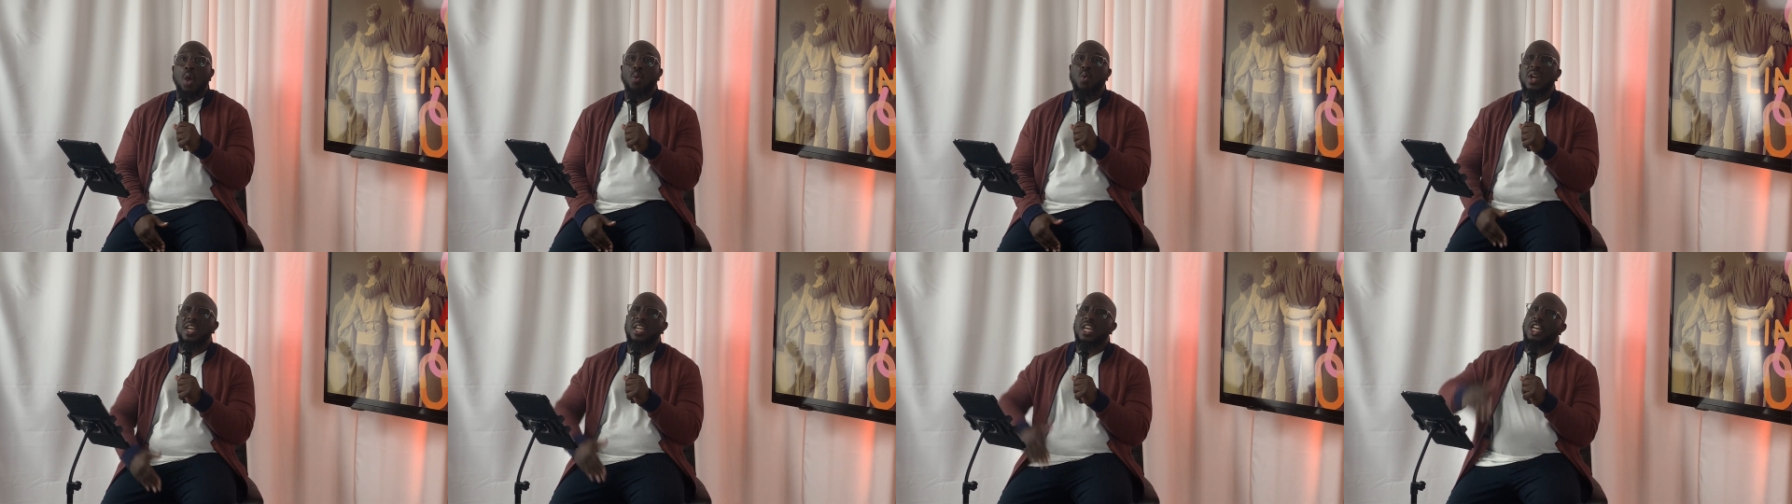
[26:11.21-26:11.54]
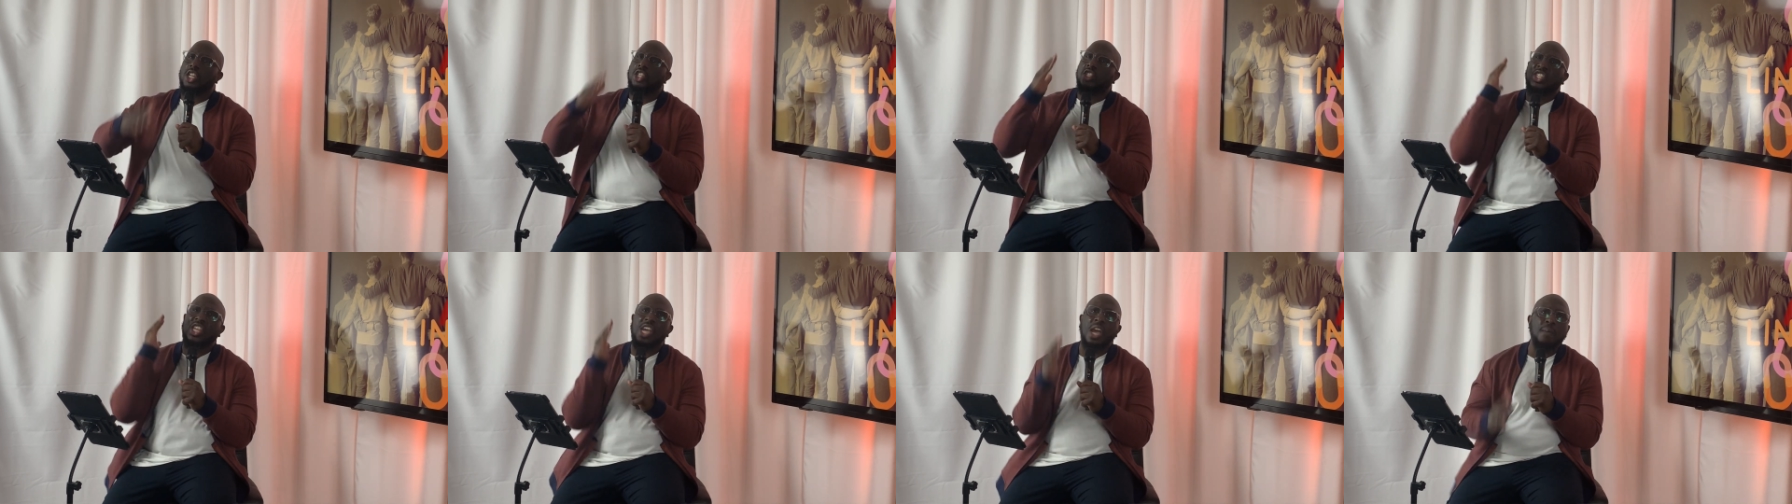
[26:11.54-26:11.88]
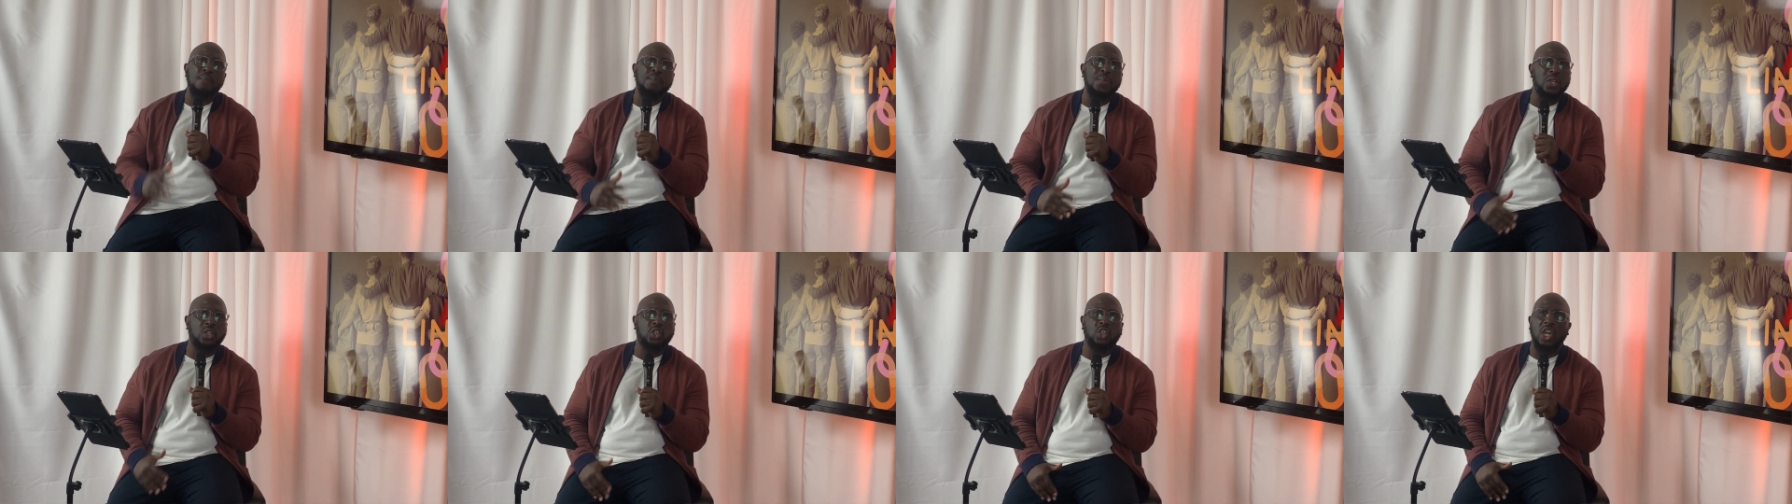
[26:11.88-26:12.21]
when the
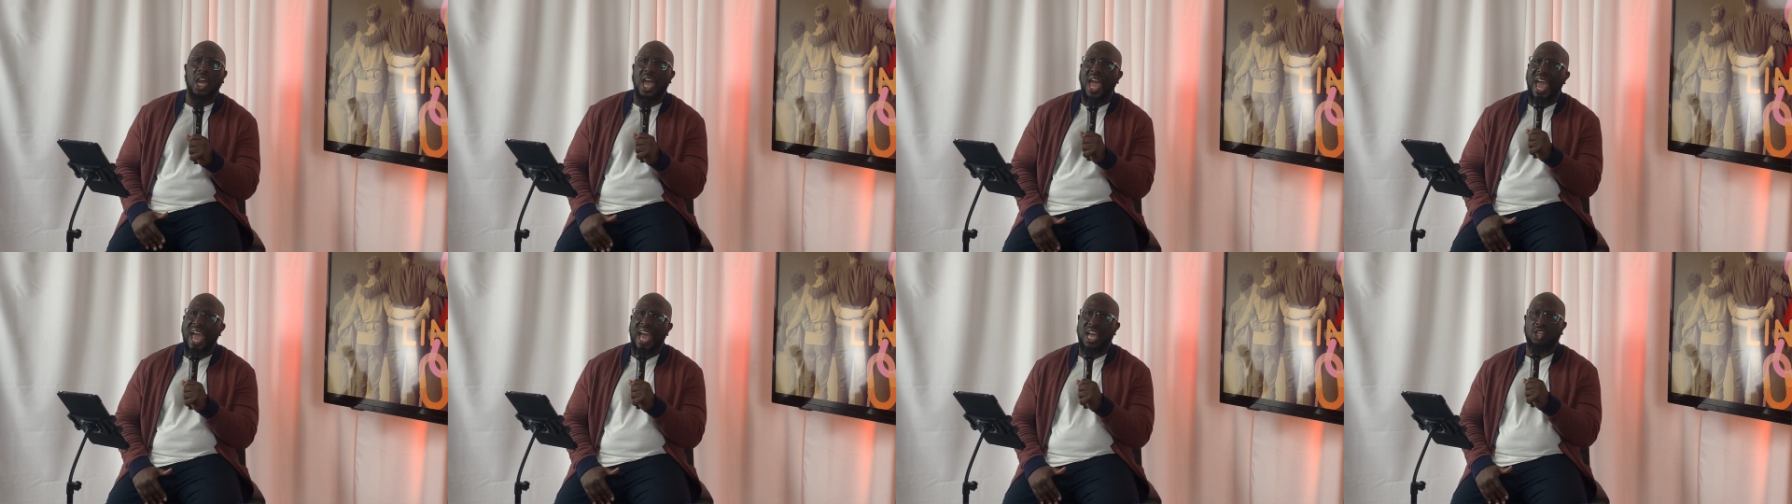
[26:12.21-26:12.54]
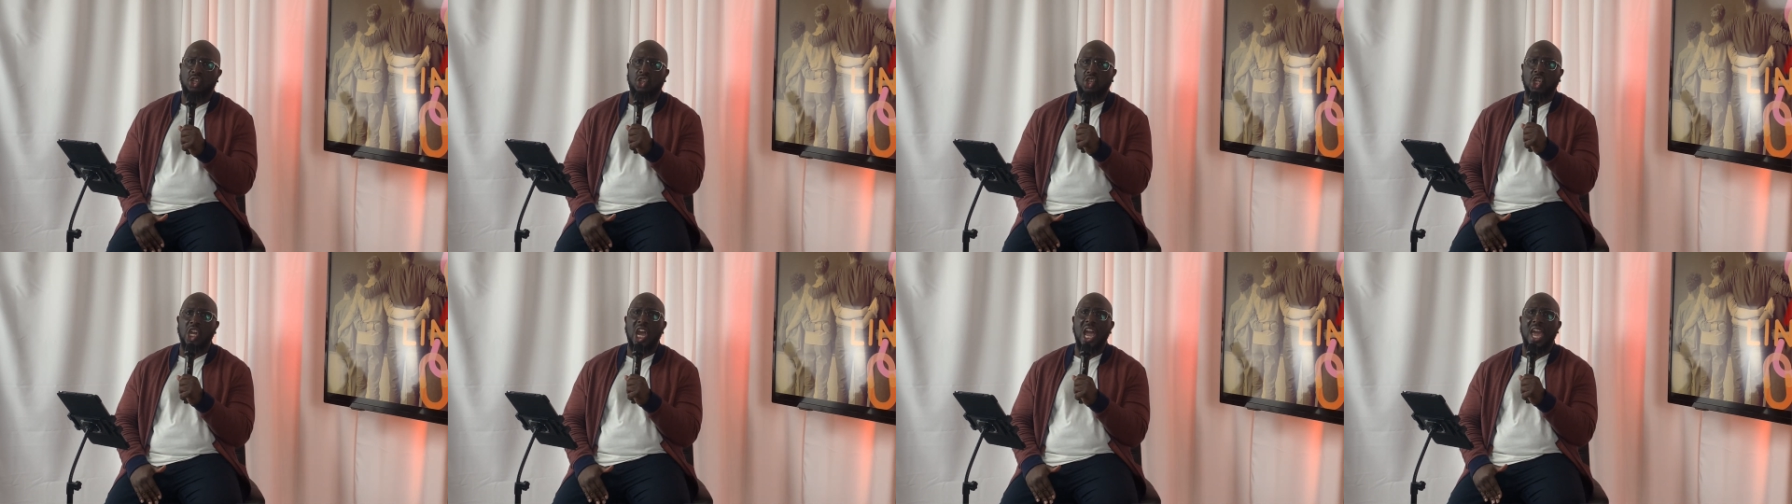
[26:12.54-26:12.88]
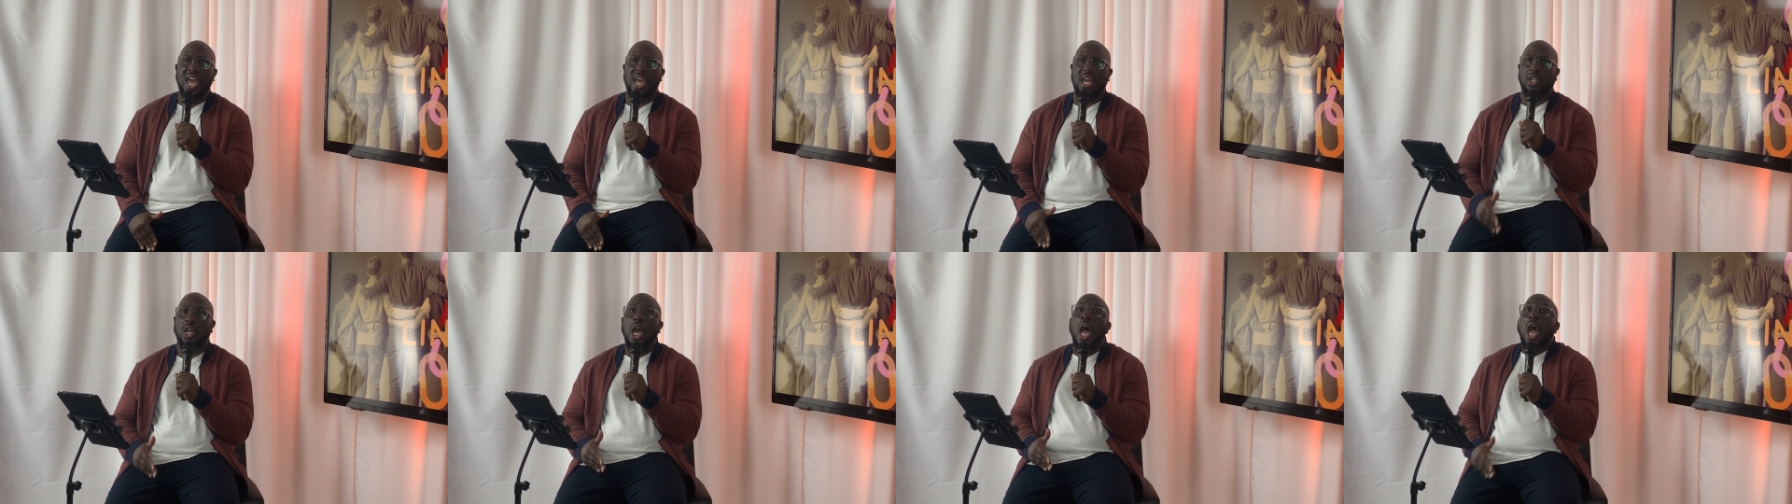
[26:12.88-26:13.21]
temperature has
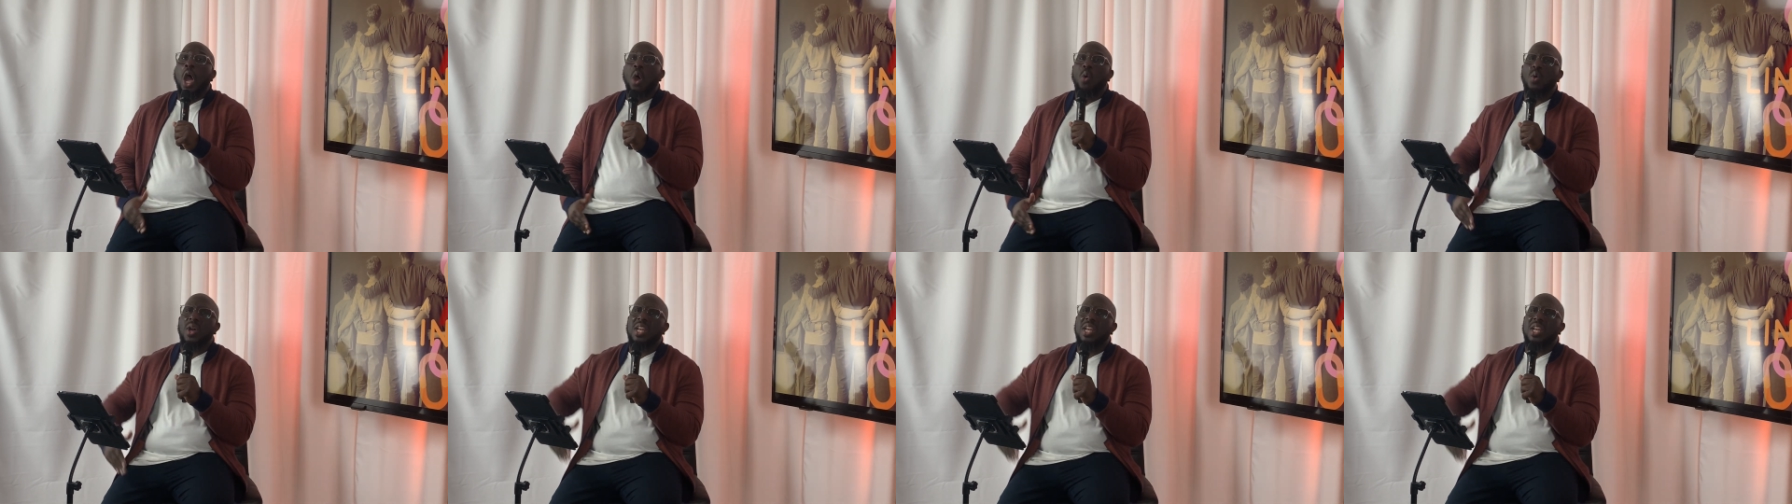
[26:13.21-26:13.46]
changed,